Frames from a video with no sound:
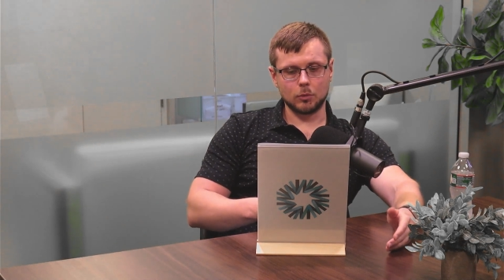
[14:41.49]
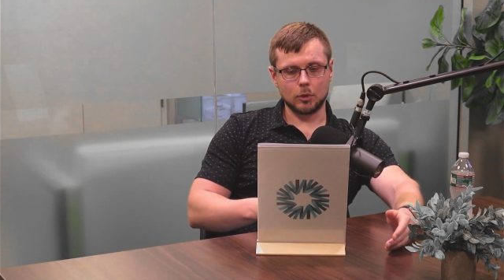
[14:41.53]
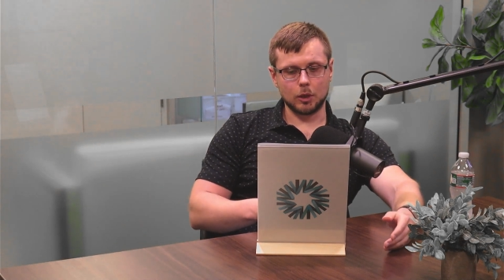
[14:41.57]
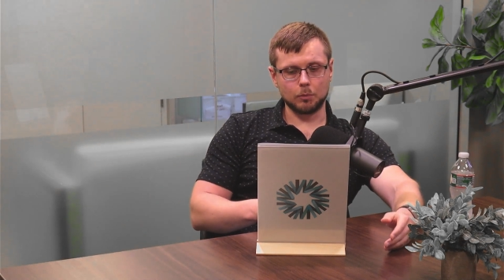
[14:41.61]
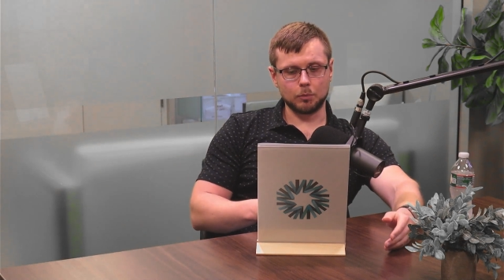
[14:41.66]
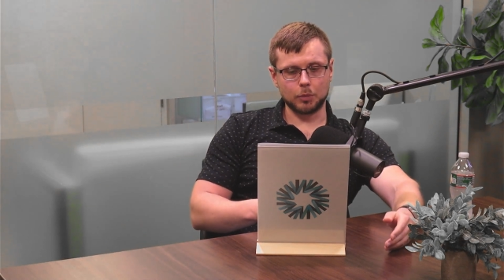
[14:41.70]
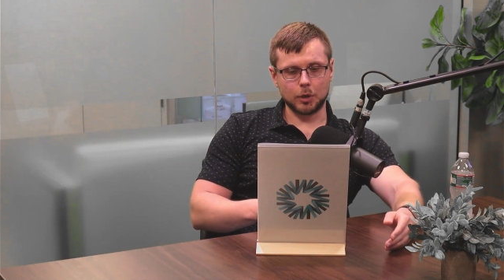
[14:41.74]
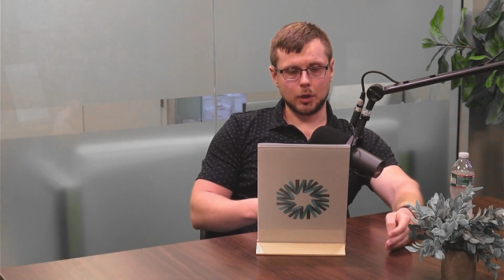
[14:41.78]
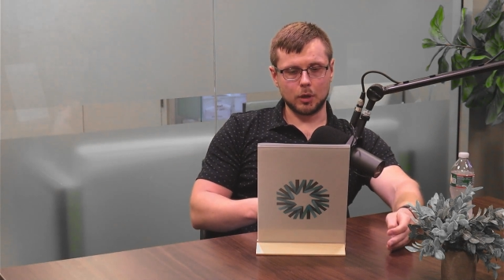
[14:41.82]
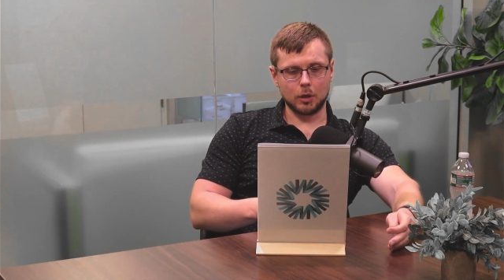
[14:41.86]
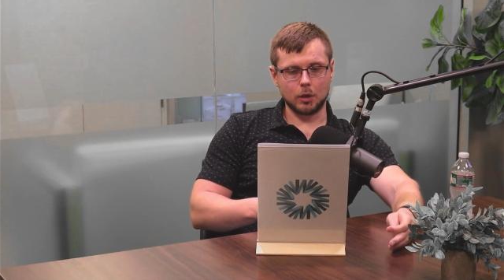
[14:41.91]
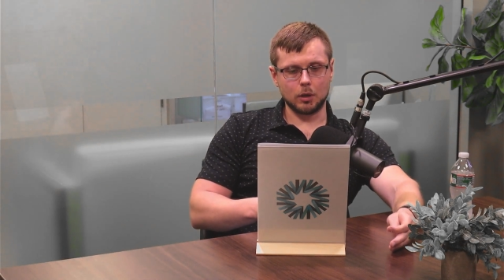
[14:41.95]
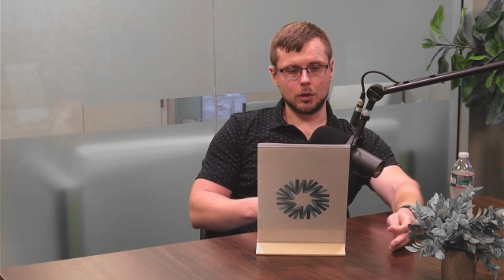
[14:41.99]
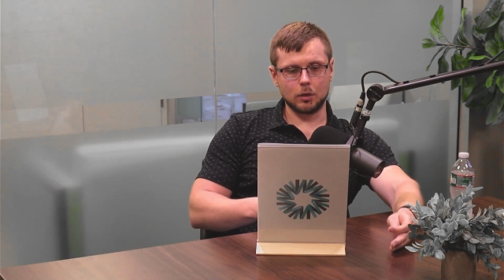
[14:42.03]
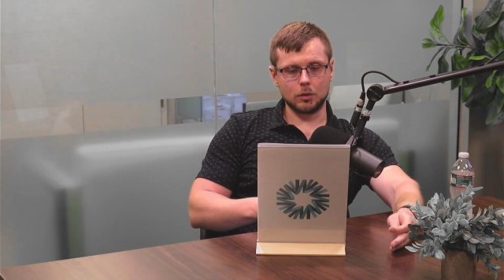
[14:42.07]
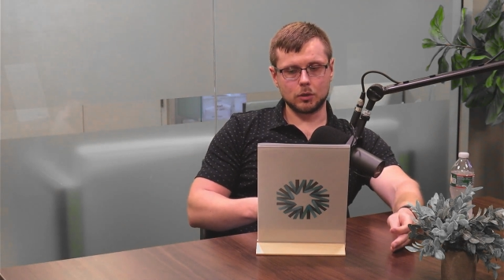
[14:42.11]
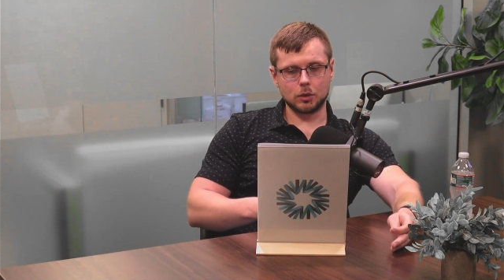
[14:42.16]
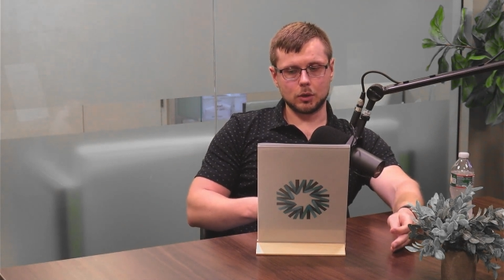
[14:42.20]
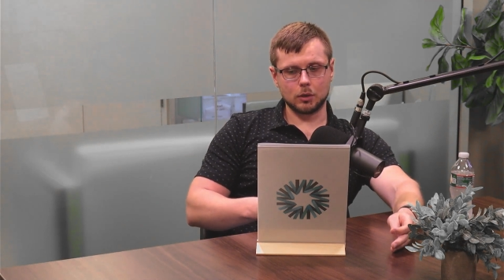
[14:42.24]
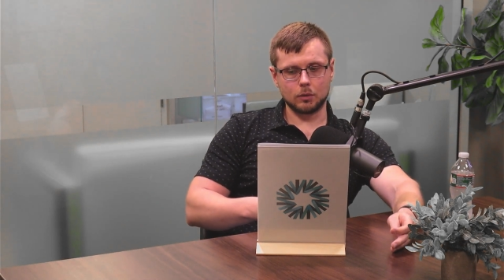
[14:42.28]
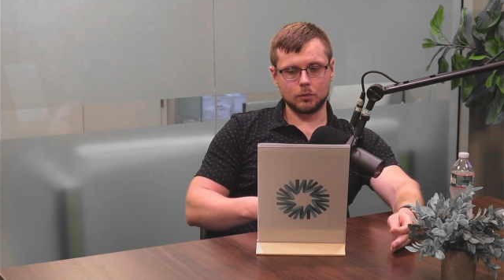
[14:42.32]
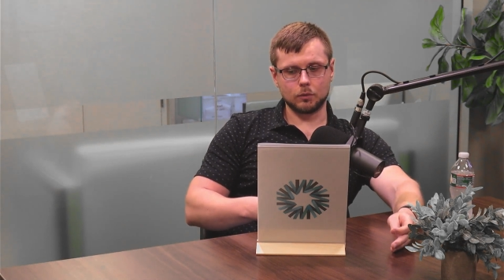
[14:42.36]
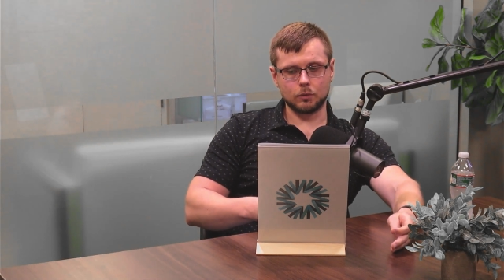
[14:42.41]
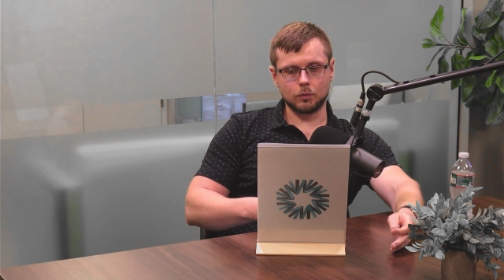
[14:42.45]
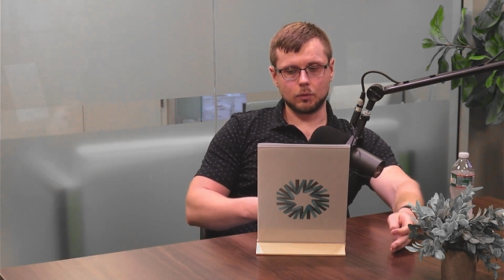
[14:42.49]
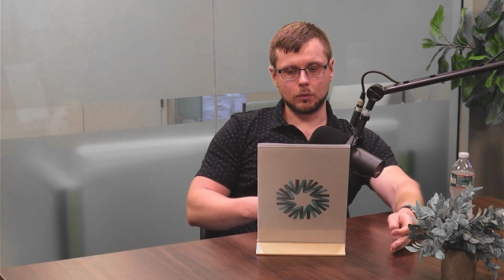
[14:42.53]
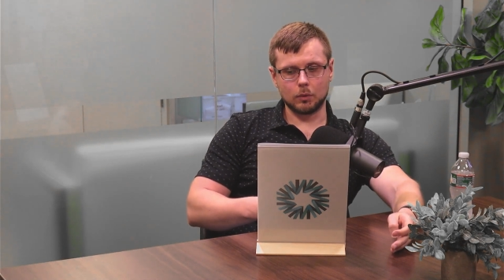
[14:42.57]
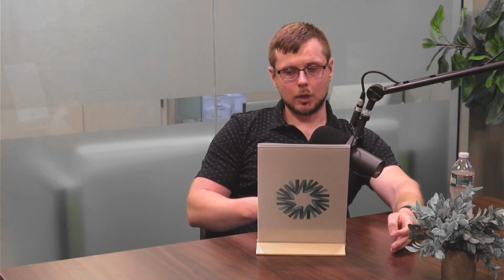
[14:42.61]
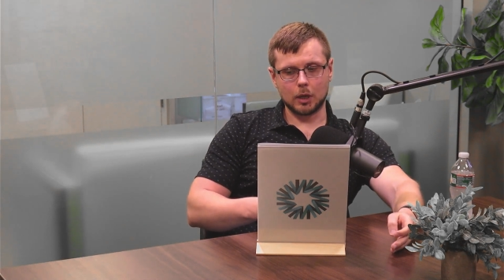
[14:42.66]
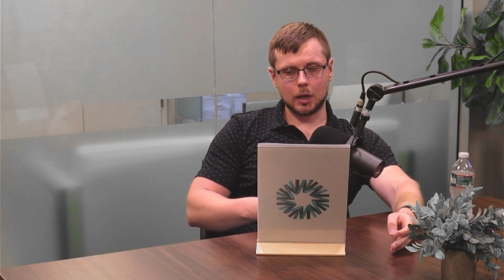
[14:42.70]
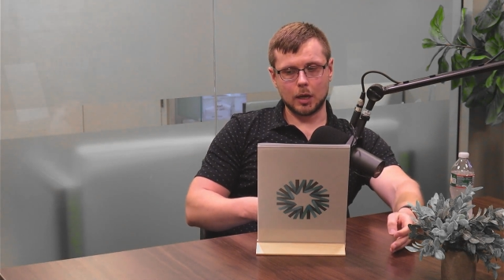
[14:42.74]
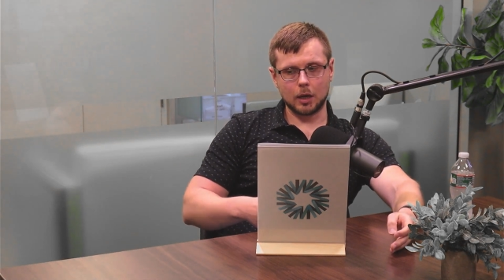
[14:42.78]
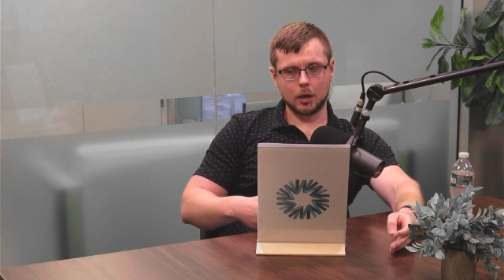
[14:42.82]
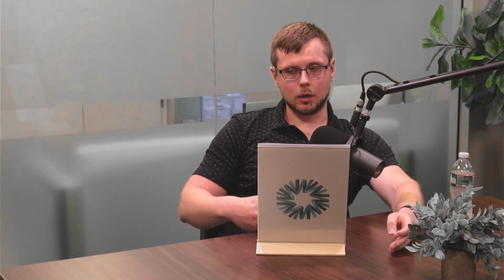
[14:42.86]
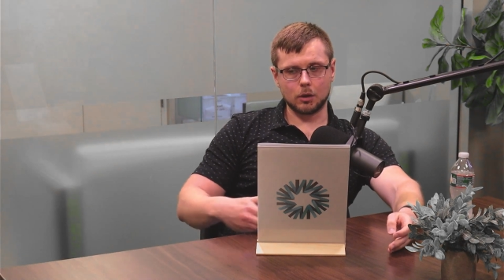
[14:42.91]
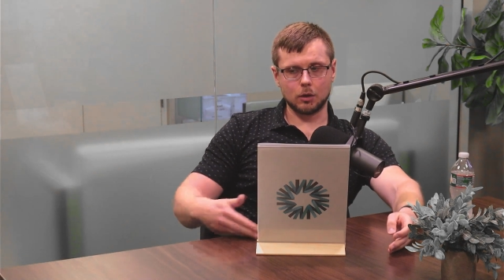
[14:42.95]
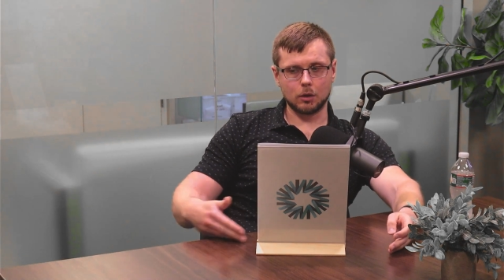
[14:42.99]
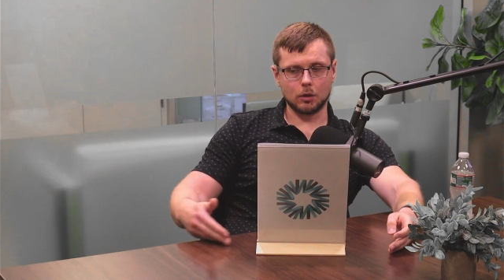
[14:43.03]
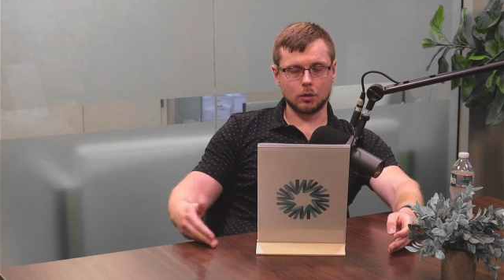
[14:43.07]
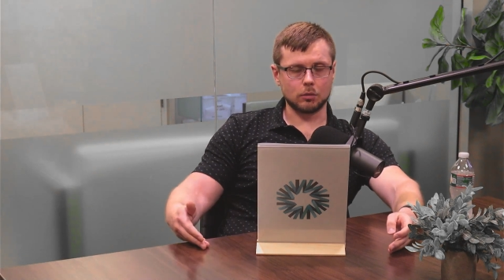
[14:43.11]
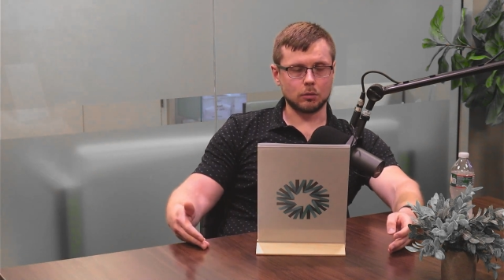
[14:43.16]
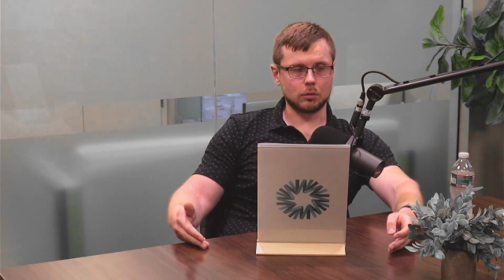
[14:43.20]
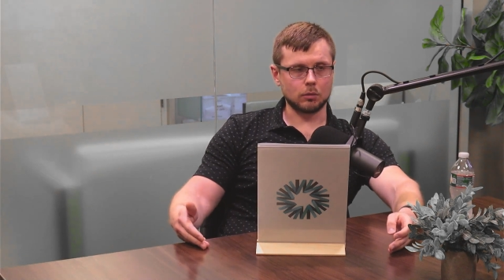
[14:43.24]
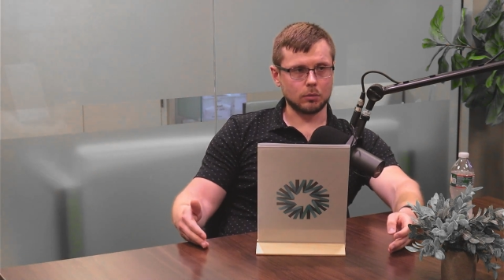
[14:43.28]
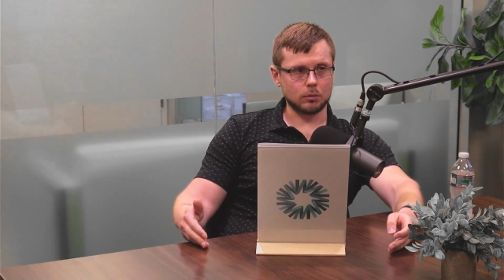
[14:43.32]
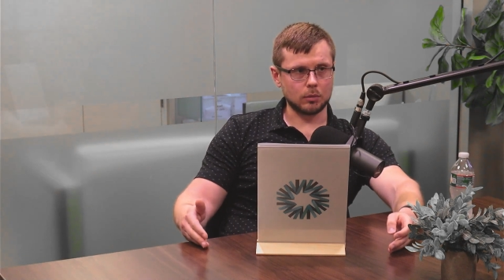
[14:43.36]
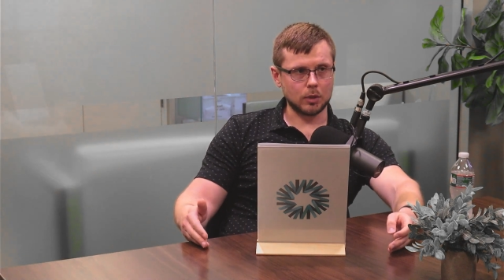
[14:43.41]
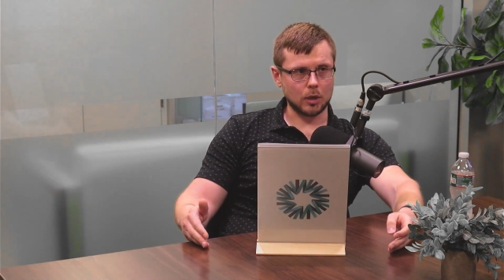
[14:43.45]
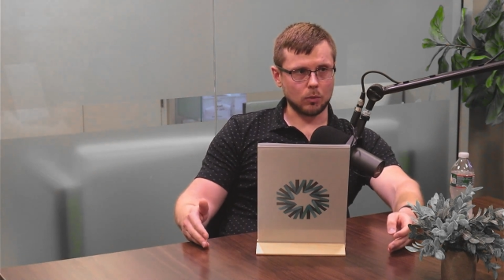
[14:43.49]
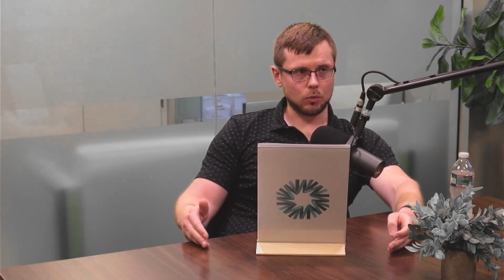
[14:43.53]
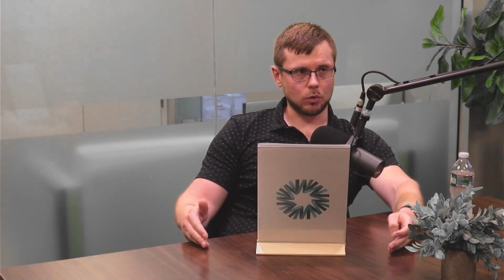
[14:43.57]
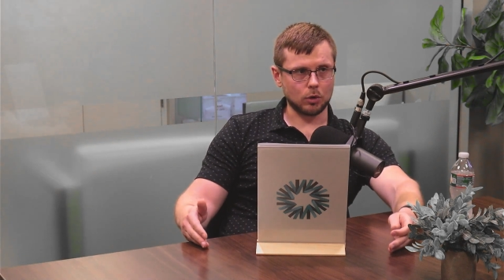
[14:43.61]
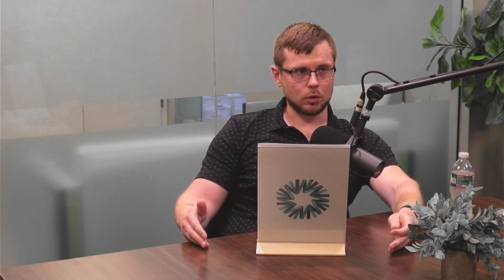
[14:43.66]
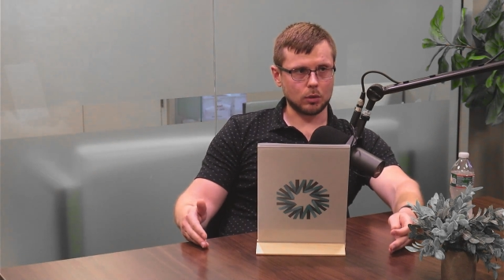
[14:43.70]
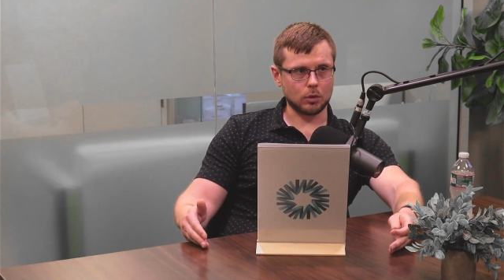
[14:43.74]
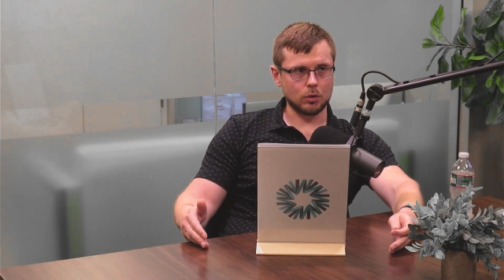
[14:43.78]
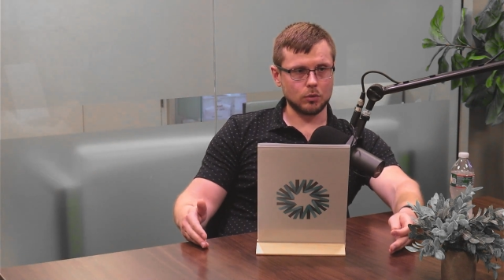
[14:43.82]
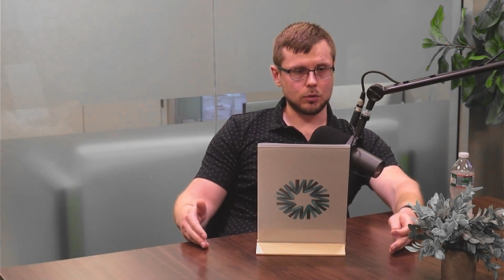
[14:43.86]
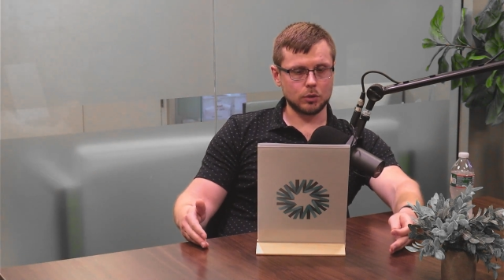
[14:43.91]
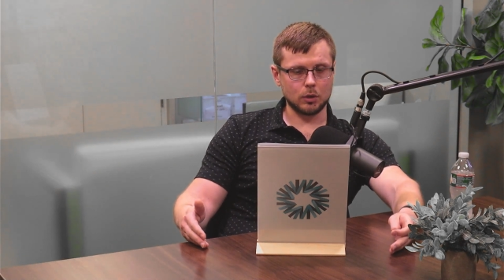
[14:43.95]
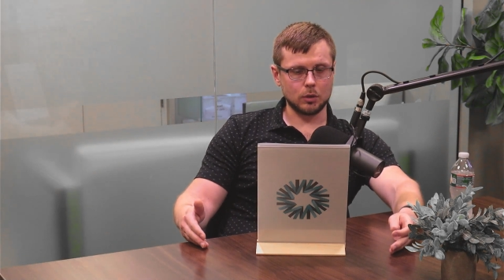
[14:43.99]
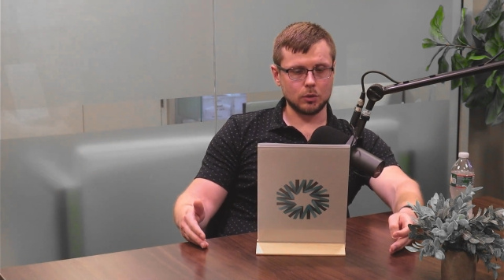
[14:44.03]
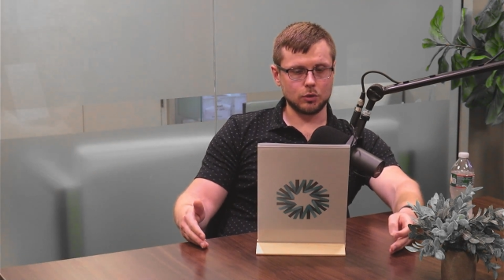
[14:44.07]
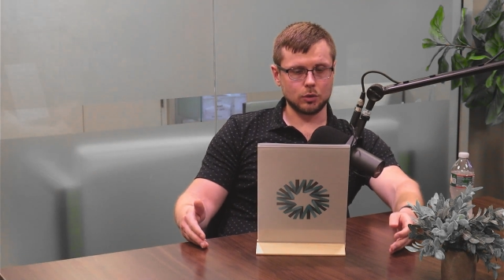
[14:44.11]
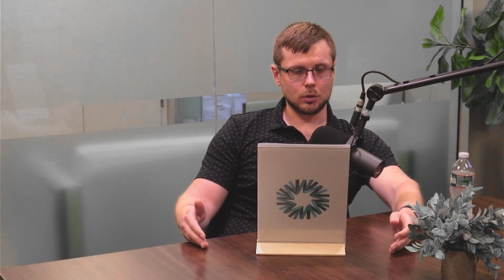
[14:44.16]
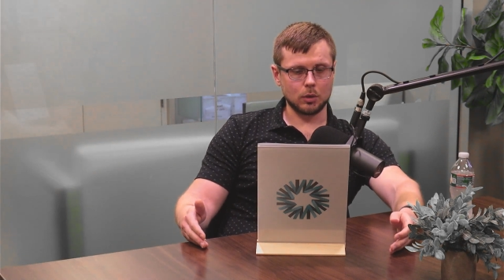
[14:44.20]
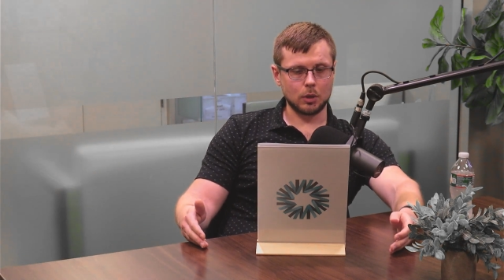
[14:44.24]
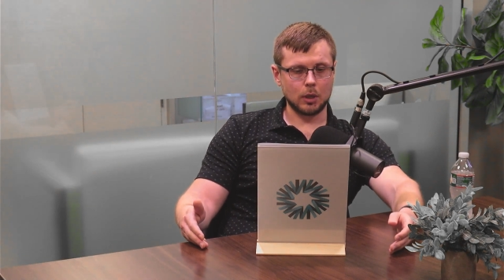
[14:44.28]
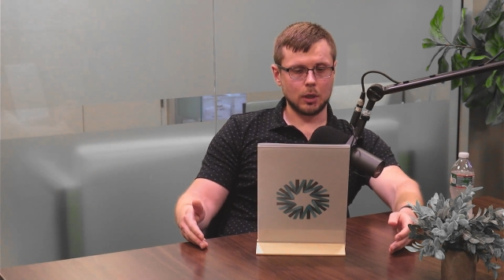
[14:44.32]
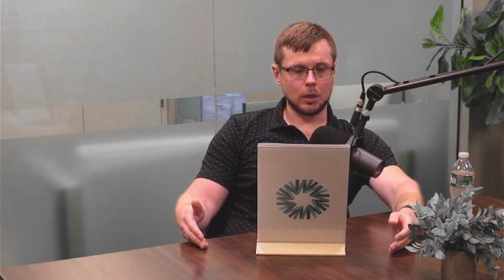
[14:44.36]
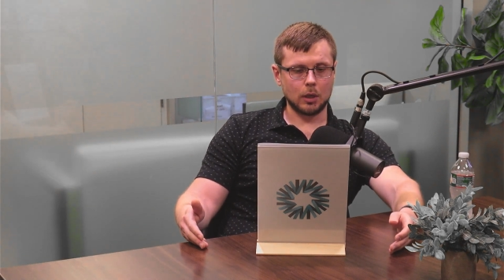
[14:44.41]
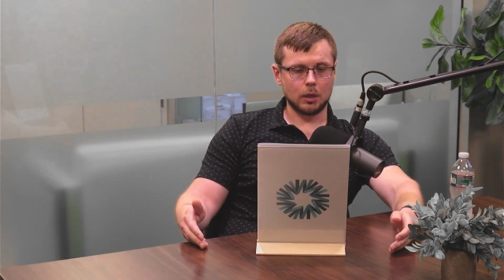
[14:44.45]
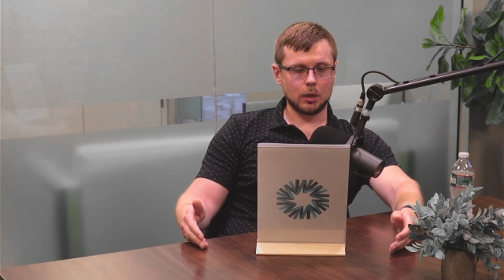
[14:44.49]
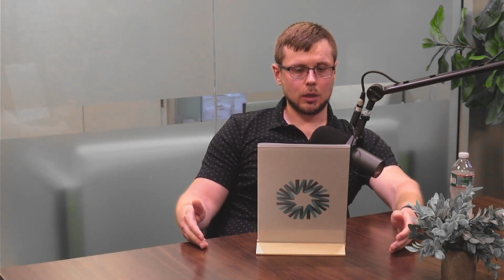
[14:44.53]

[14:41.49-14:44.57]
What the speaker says: In periods of higher network usage,